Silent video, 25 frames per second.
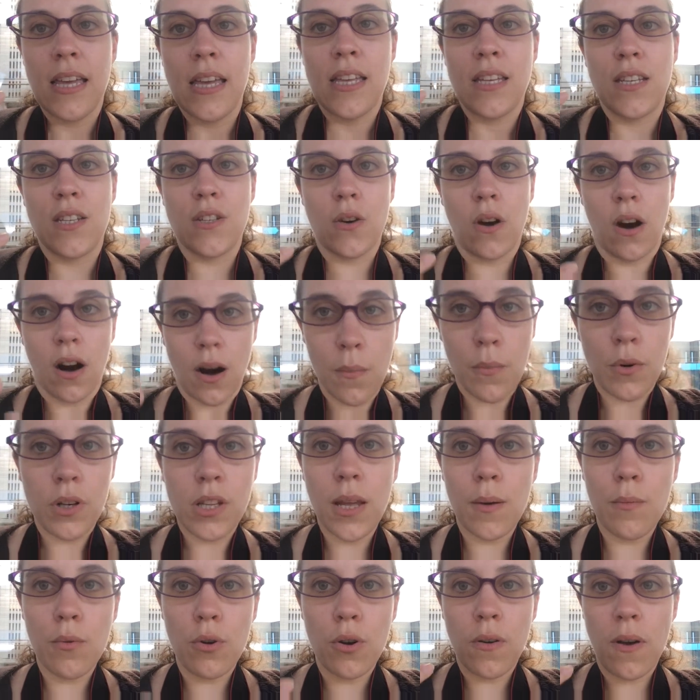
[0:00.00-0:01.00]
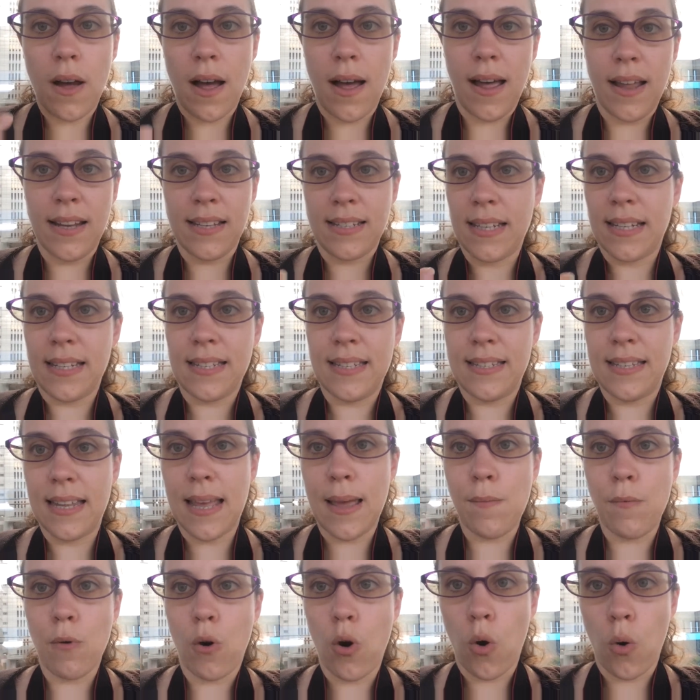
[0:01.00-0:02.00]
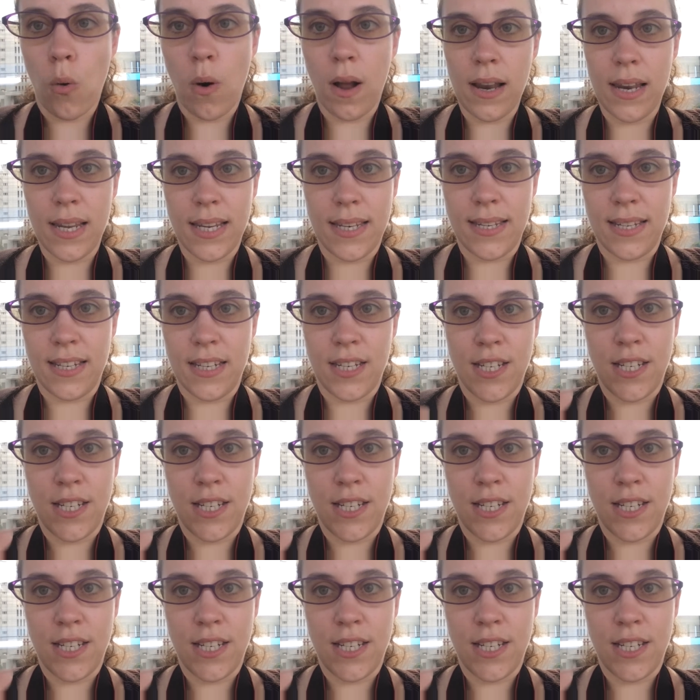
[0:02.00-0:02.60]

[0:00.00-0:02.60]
So Harmonia Bloom has the same quality.